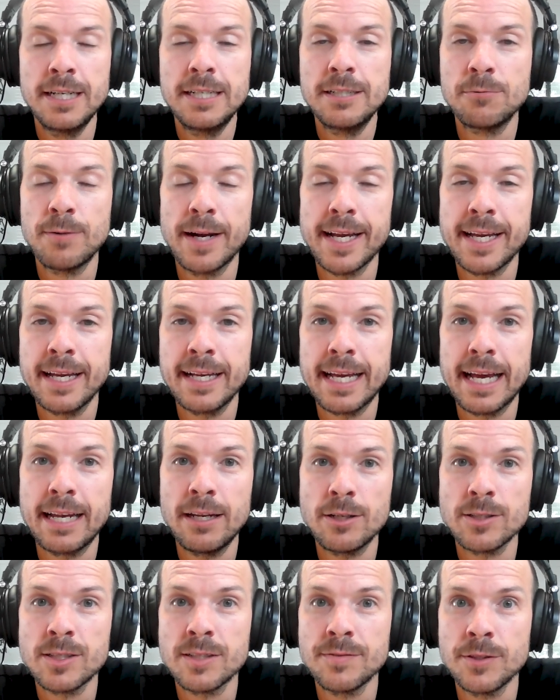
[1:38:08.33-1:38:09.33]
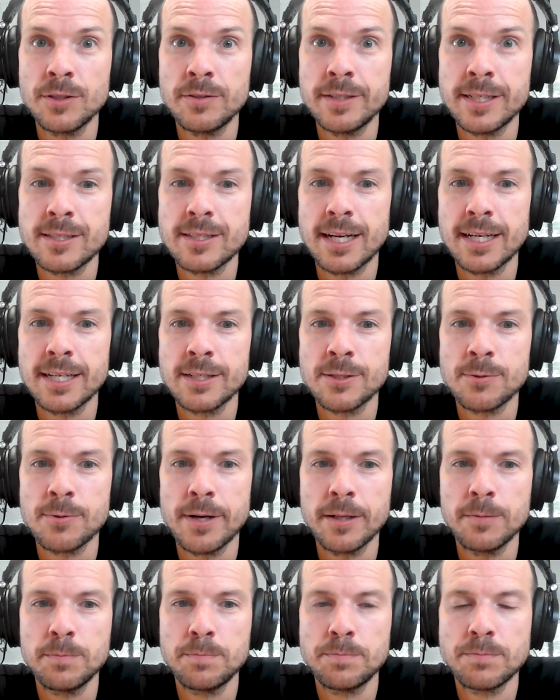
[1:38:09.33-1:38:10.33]
where you can get lots of other insight as
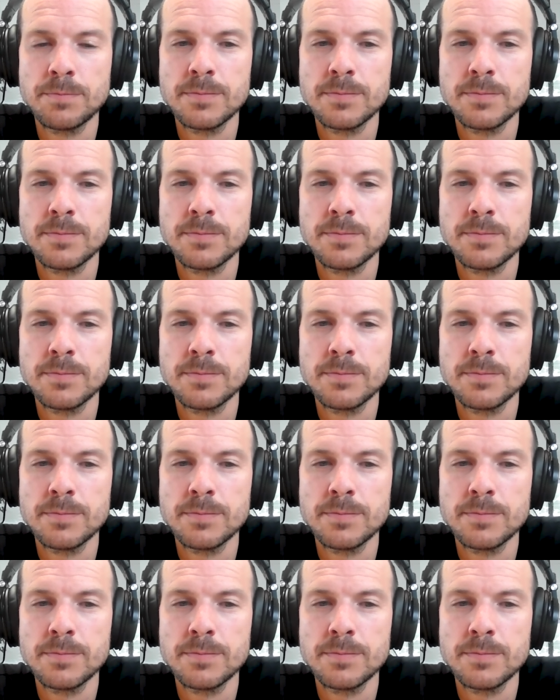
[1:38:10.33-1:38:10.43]
well.